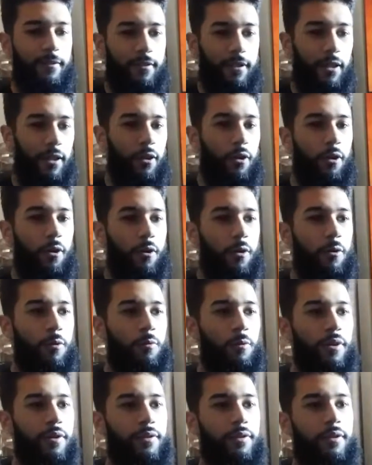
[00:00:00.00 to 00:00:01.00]
J.Cole,
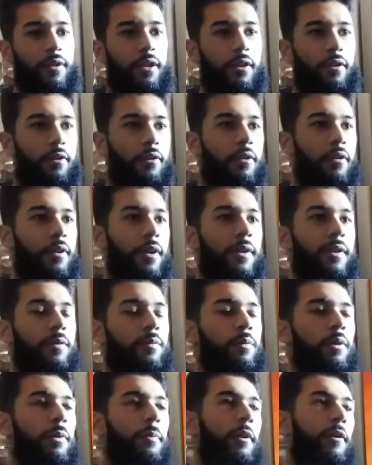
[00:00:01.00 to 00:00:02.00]
which J.Cole is
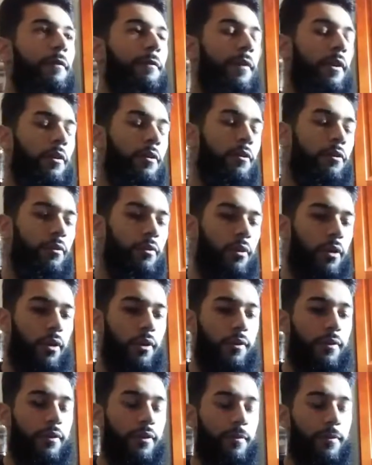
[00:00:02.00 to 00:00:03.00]
one of my favorite new
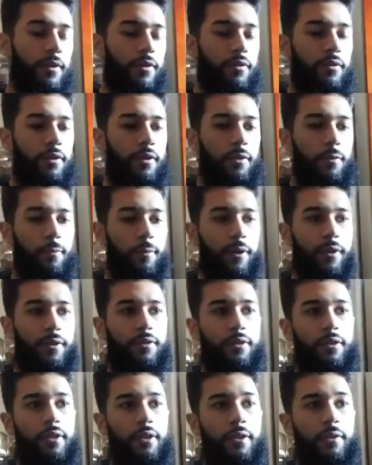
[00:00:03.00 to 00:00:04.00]
artists of this
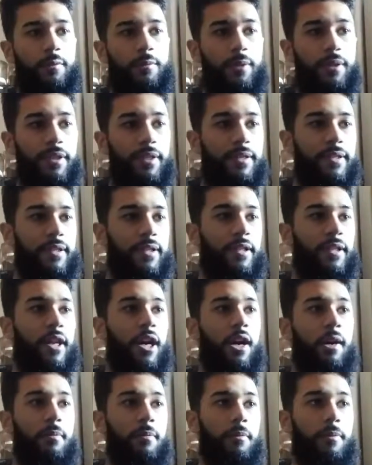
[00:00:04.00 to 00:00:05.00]
generation. He's releasing an
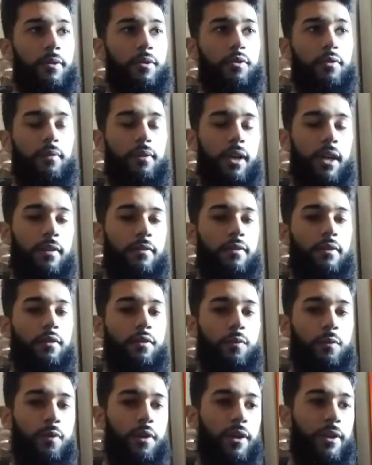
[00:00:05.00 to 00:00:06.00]
album in
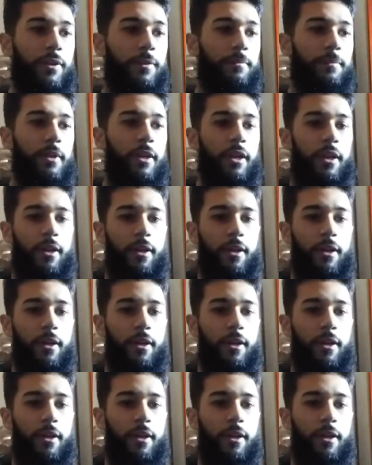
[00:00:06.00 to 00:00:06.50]
2020.